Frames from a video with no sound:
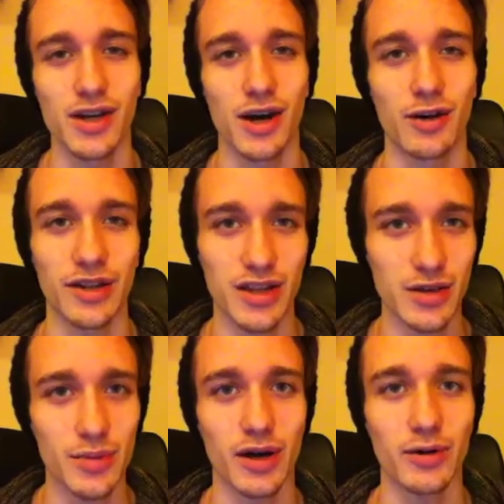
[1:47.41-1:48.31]
alright, that
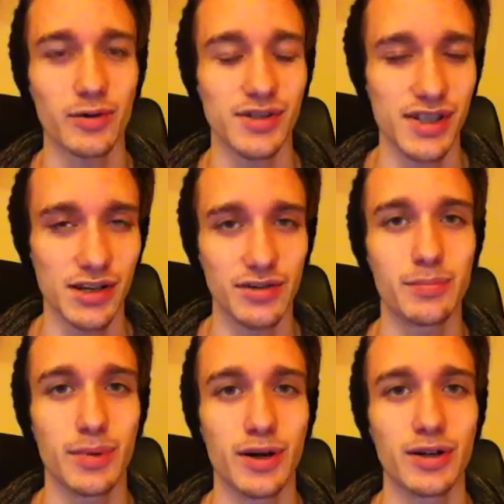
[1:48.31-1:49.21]
you bought wholesale
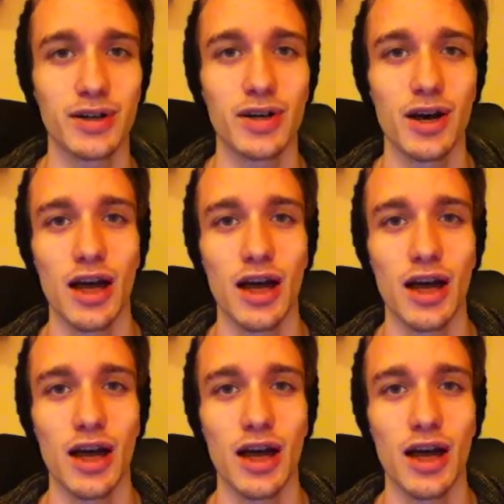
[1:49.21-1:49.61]
in bulk,